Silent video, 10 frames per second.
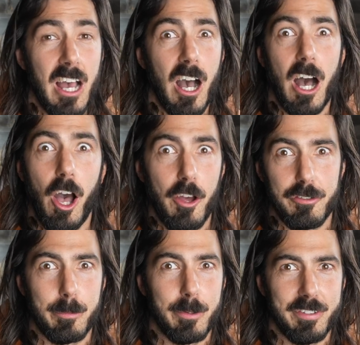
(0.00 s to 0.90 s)
one
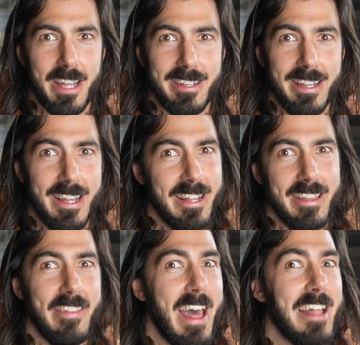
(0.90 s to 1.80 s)
hundred percent
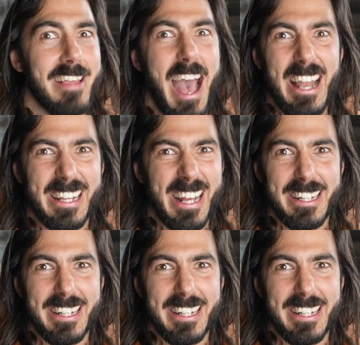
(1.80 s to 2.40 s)
that that's adding